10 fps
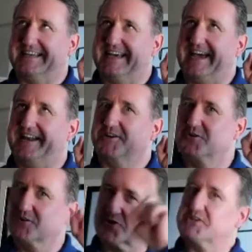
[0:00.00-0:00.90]
and
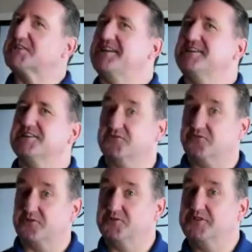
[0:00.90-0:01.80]
crucial sentence
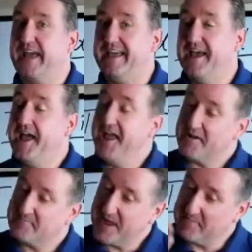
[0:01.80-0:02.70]
for today.
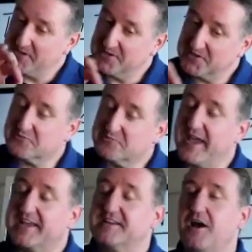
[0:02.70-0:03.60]
Maybe you should
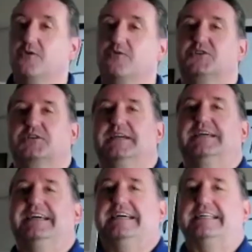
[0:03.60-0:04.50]
make a note.
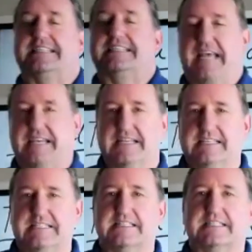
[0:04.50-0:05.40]
The
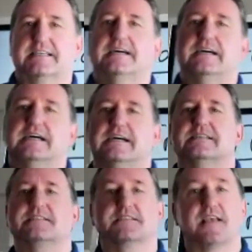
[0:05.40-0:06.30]
sentence
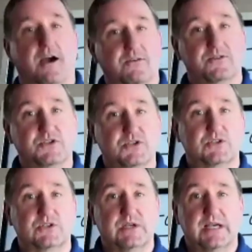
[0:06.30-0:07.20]

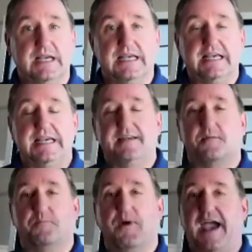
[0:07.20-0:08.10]
sounds: the
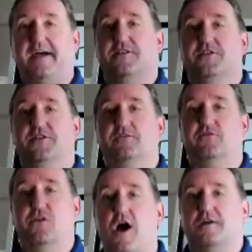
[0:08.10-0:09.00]
path of
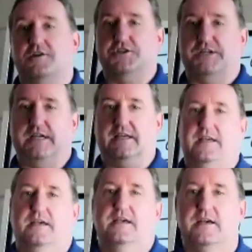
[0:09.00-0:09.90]
logic
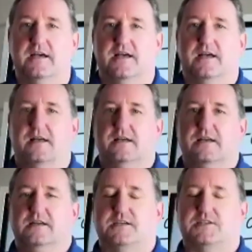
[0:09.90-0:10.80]

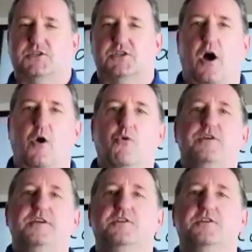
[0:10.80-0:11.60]
is the only